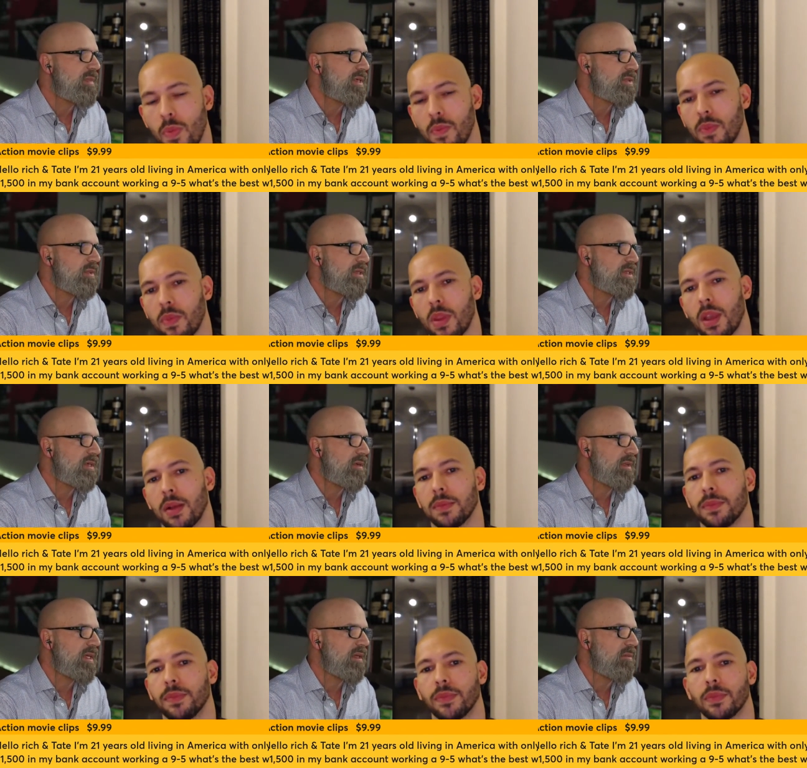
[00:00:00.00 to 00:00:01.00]
Speaker 1: the best way to start
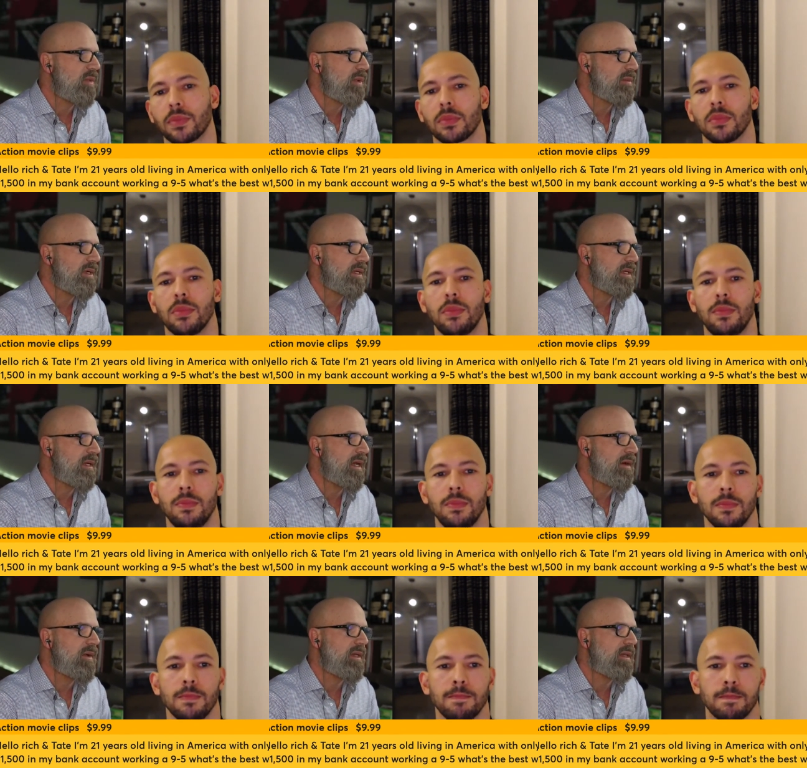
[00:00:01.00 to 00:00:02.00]
making more money, and
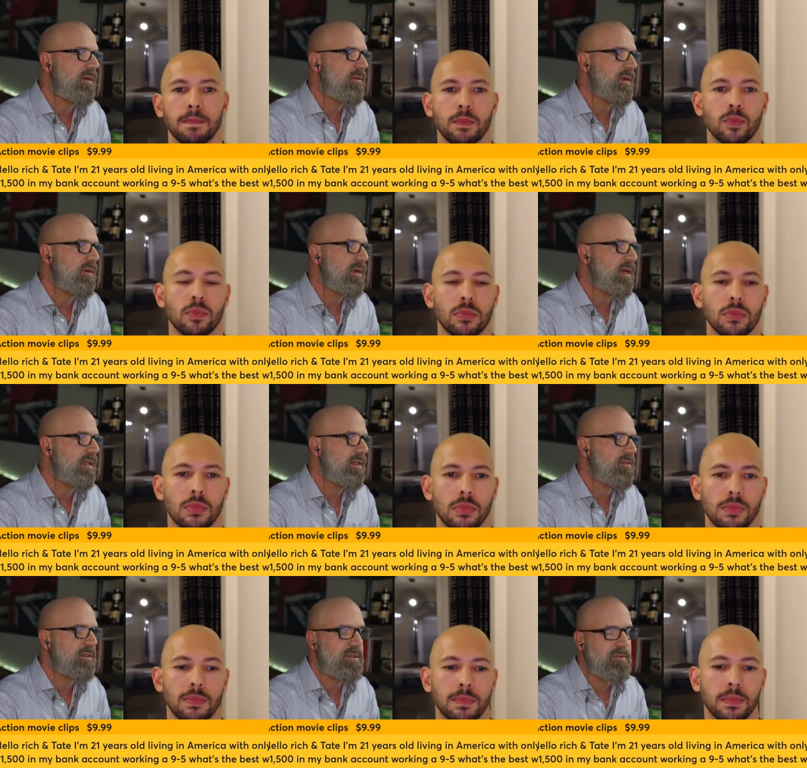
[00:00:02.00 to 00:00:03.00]
how I get around high
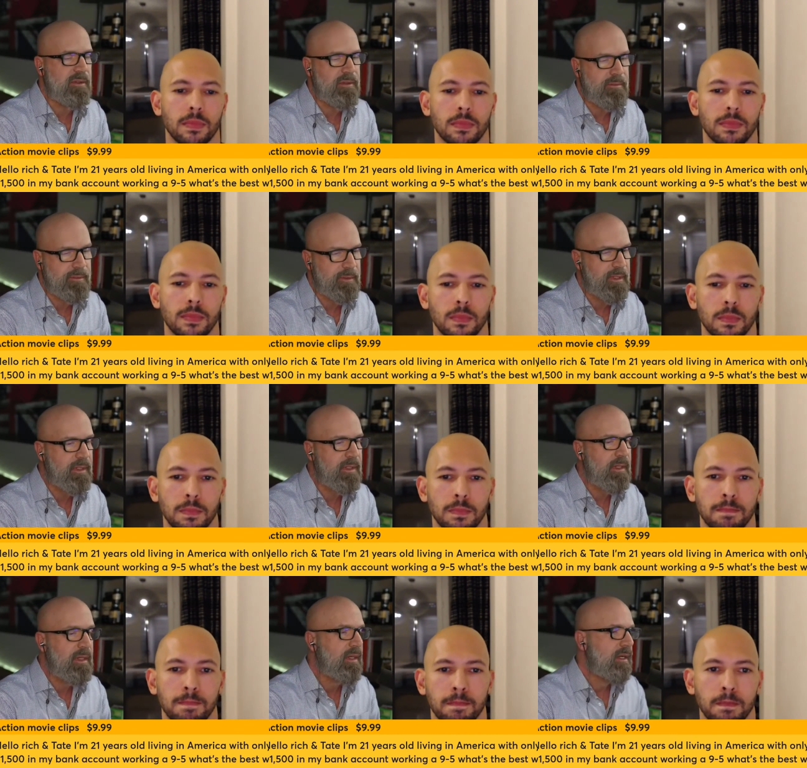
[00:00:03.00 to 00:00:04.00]
level?" Uh, okay,
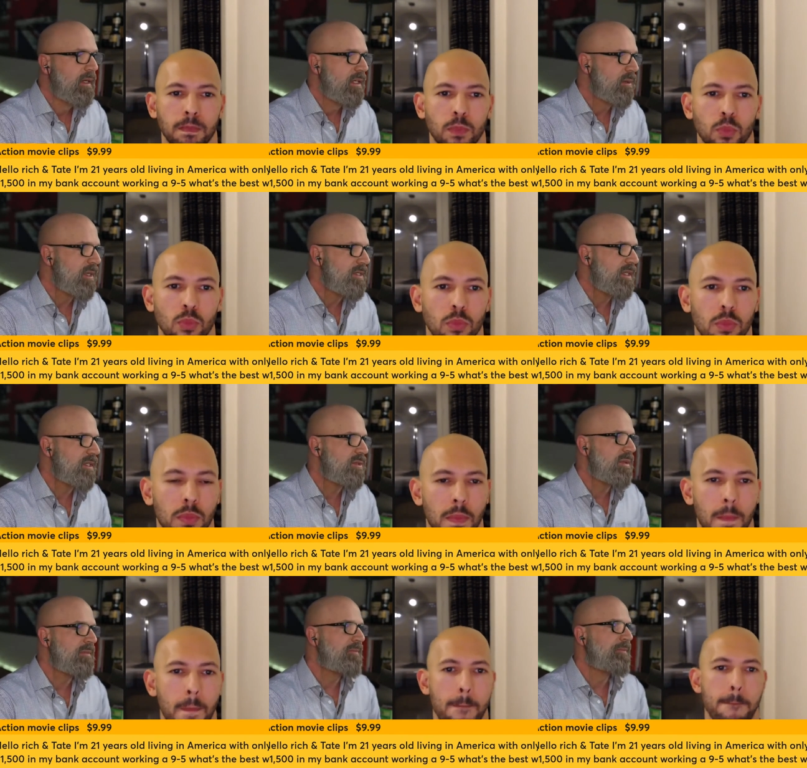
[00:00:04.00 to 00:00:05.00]
you want to take this
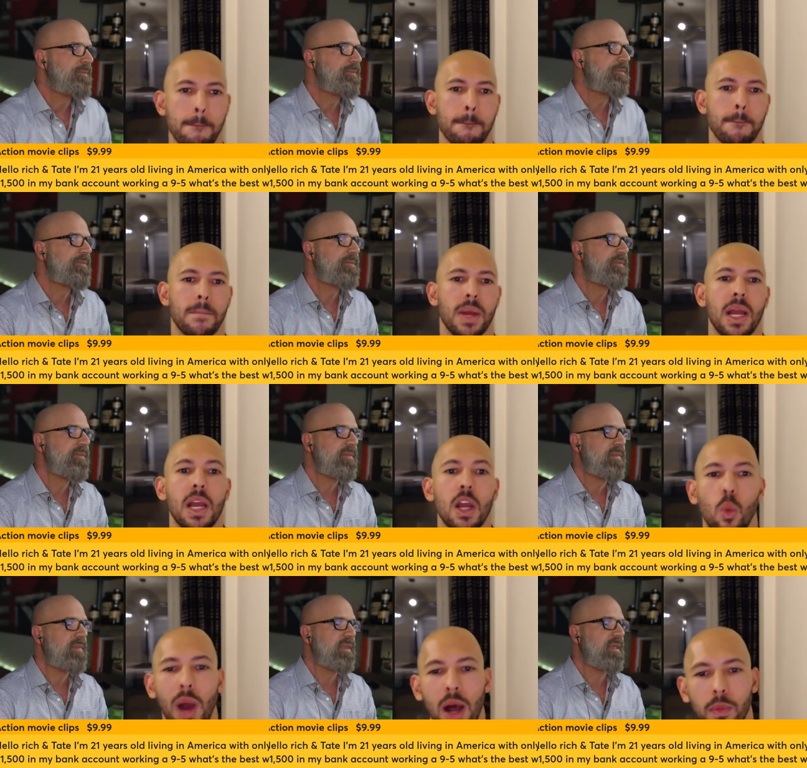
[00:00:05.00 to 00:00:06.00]
one?
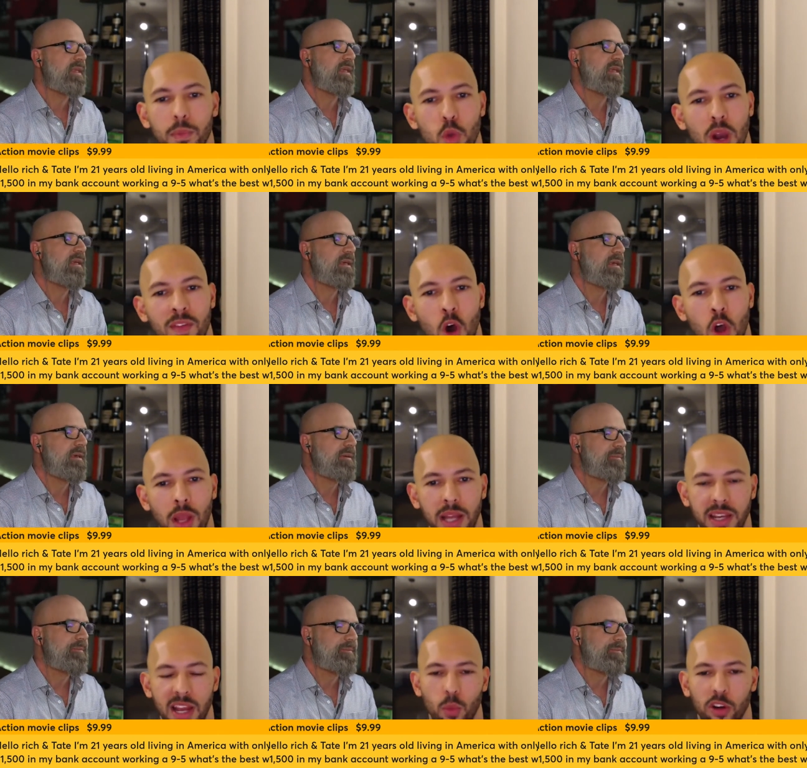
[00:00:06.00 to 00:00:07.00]
Speaker 2: Well, you have
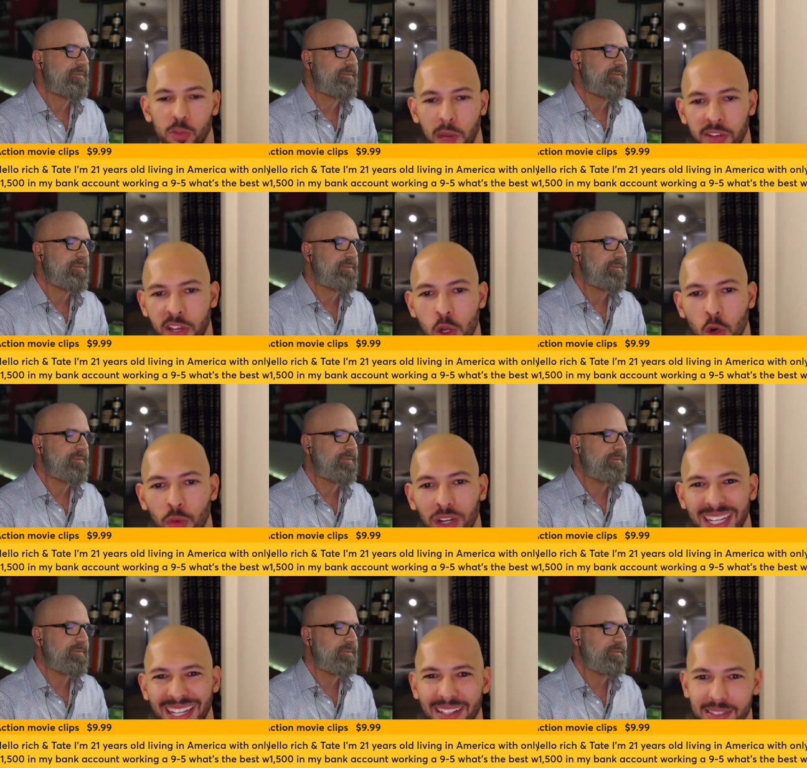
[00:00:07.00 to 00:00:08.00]
online networks, but I'll tell you a
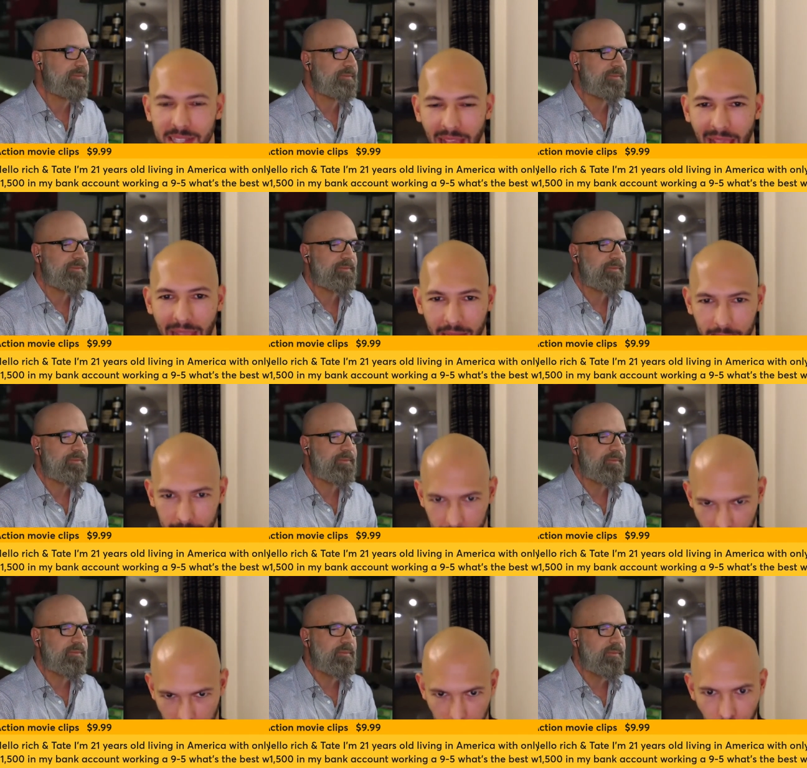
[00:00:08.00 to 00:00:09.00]
really easy hack
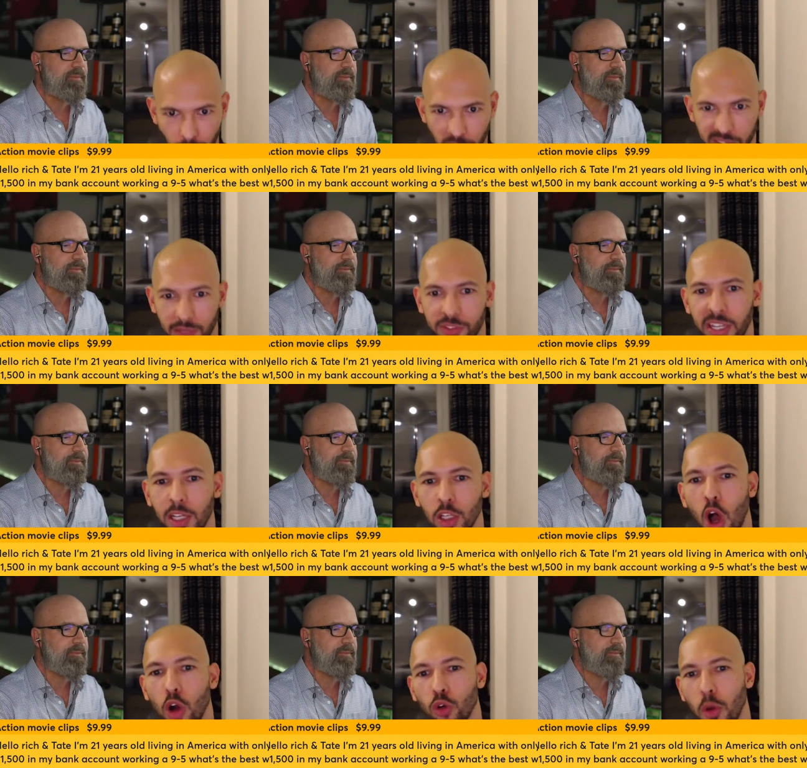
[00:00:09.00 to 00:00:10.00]
because I've seen a
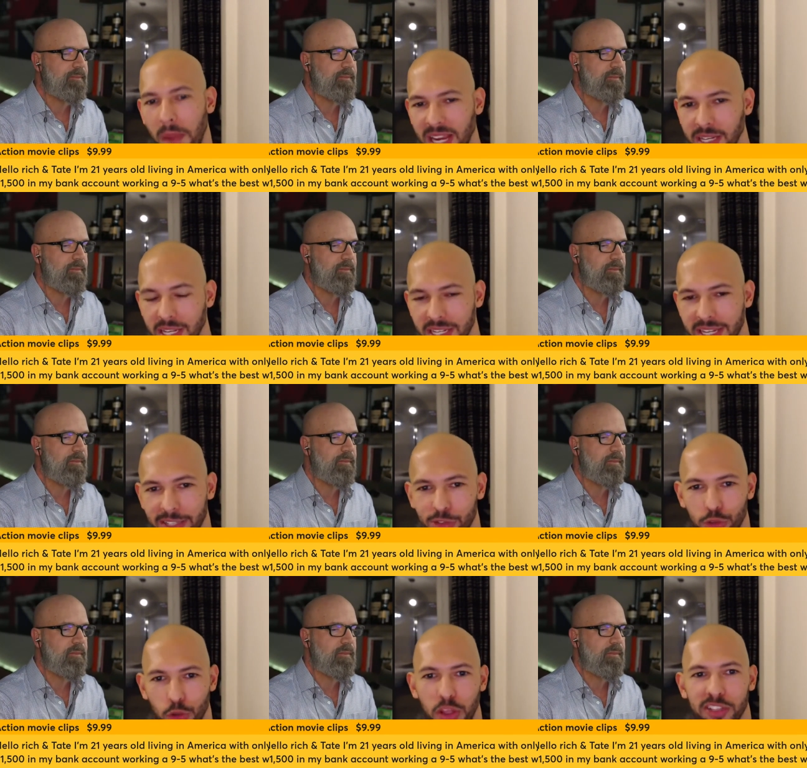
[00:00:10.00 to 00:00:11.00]
lot of Romanian kids
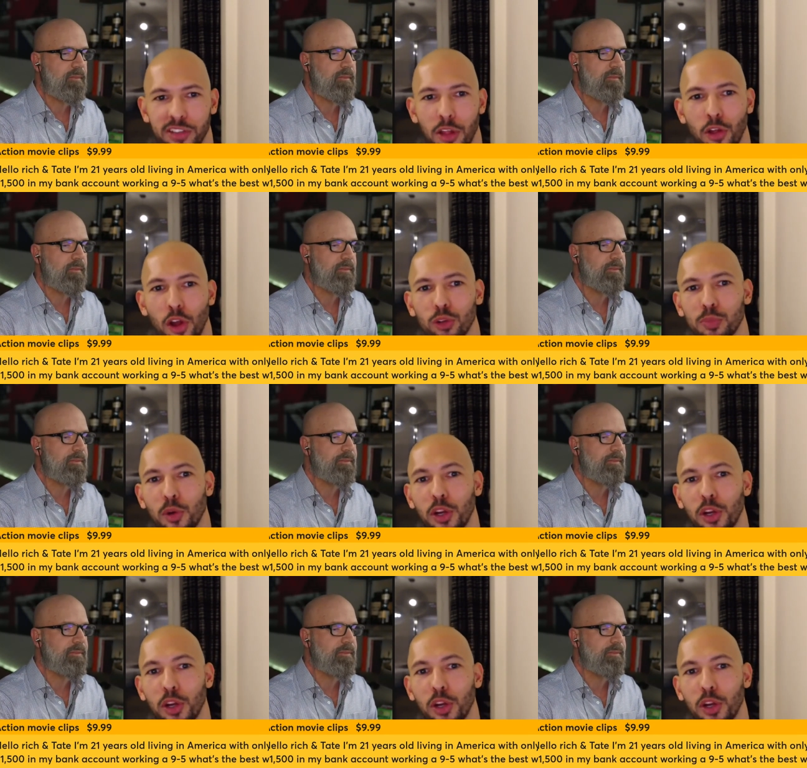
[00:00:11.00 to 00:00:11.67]
do this, and I thought it was